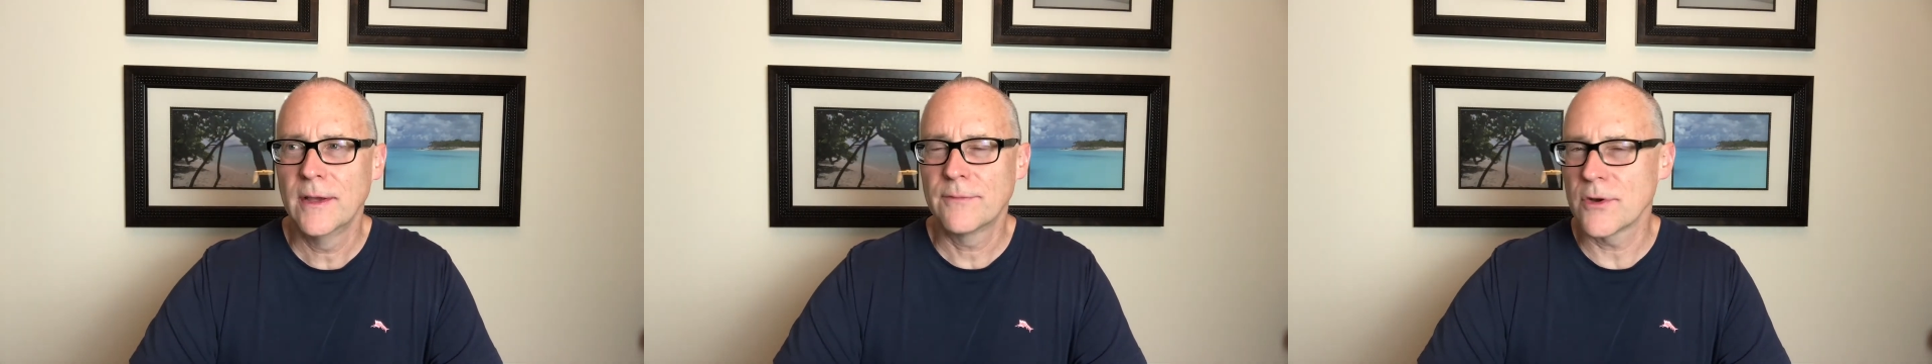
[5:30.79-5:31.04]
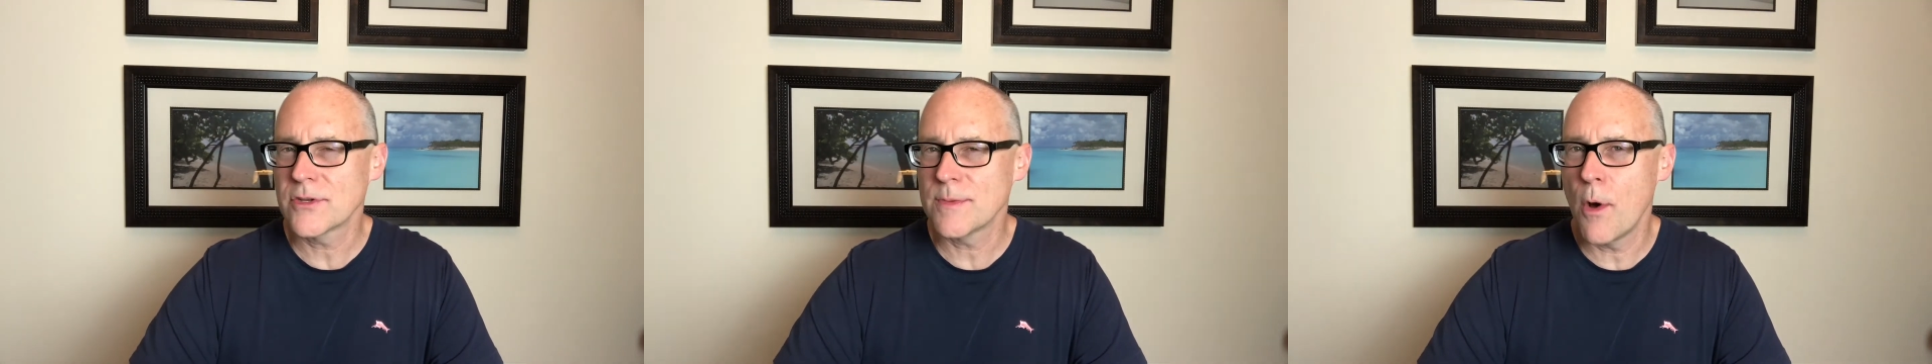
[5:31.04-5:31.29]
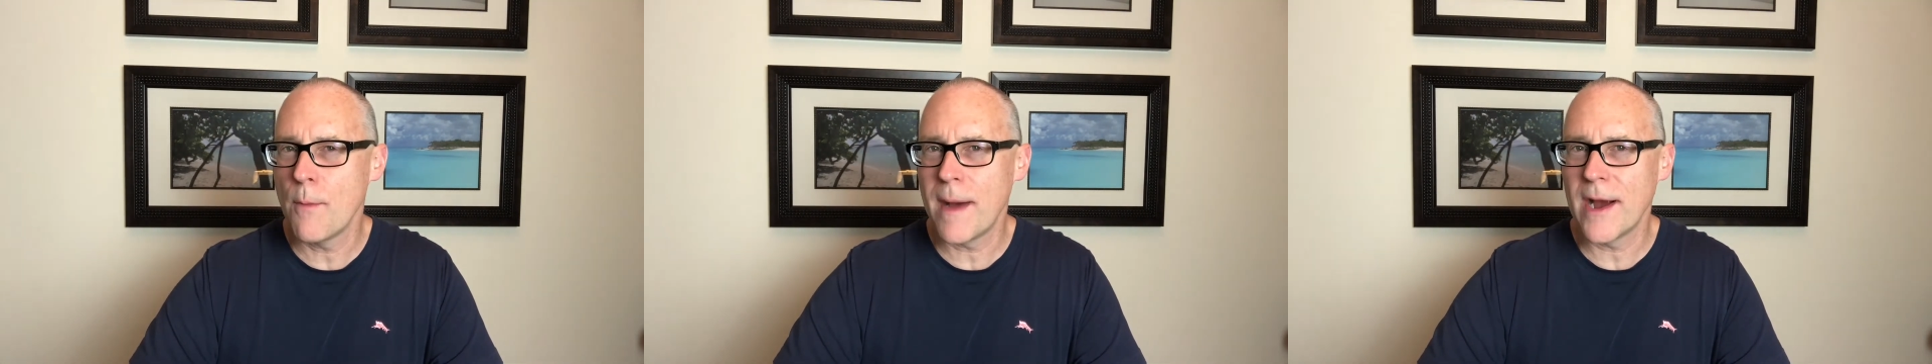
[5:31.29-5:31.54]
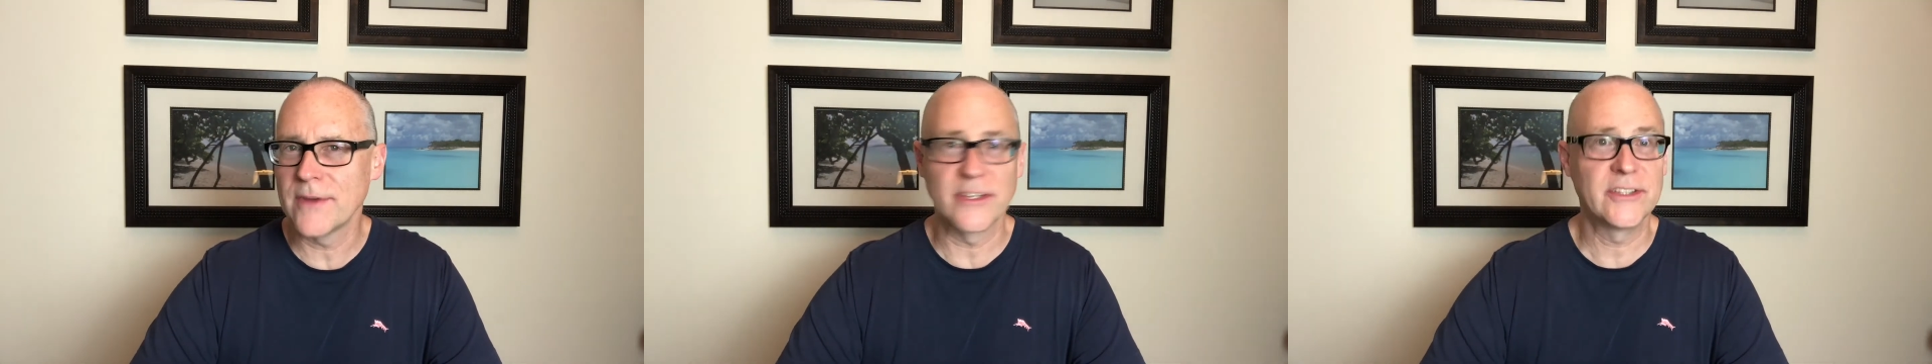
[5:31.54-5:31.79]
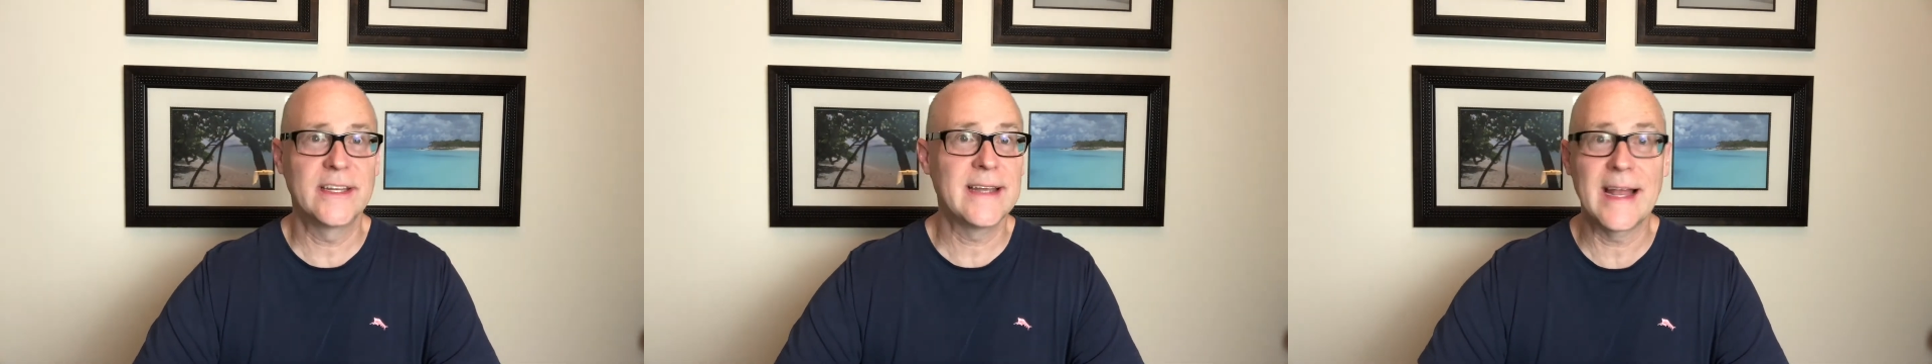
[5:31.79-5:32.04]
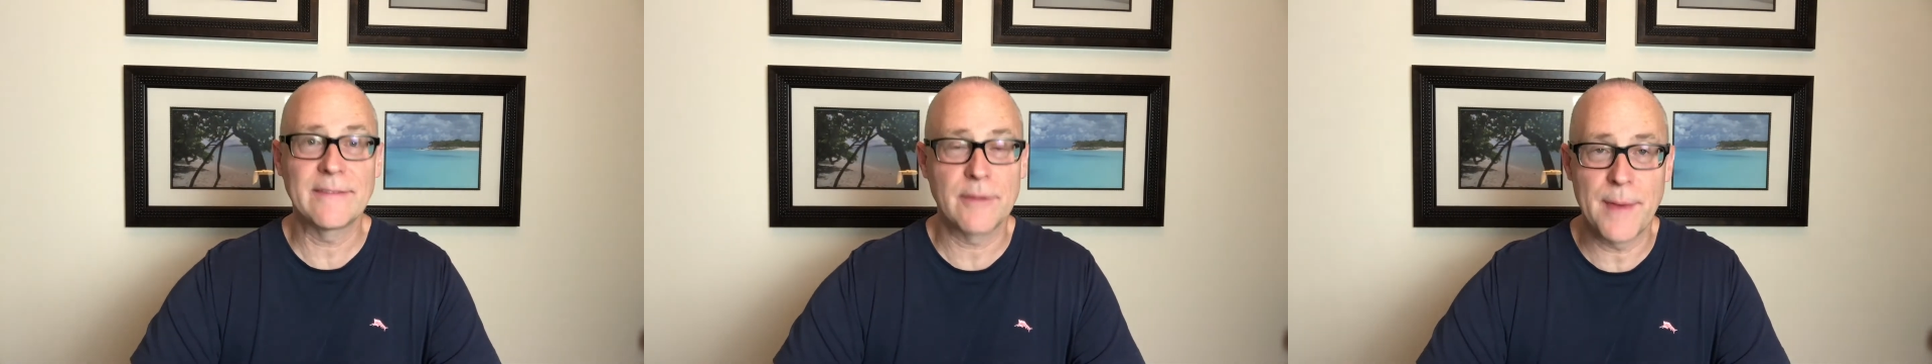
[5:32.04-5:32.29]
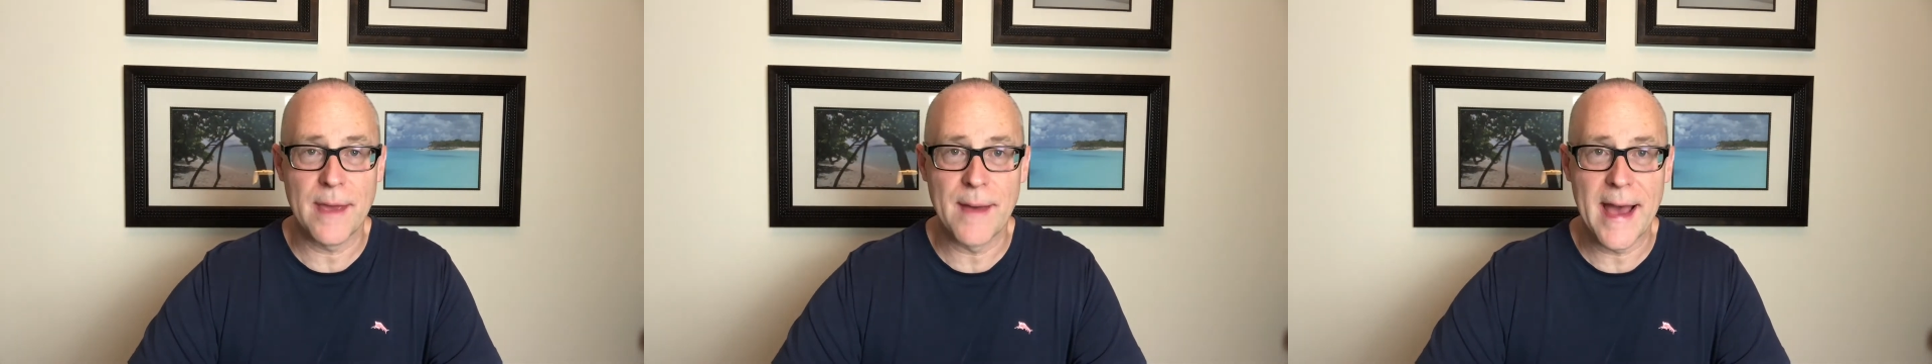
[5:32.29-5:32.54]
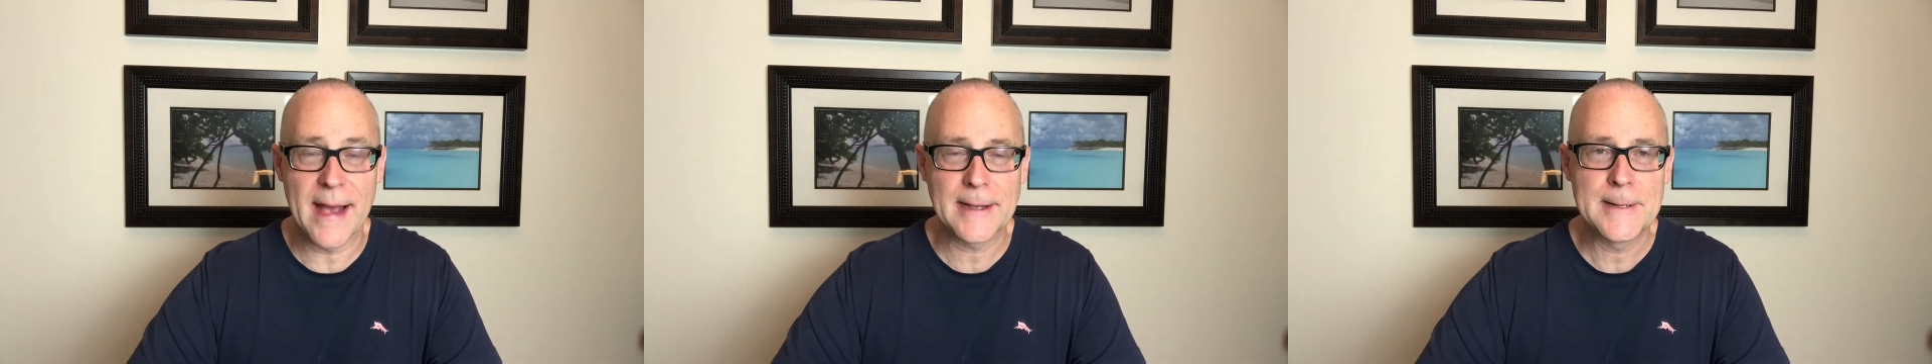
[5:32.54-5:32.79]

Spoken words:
first-time homebuyers that you did not have to pay back.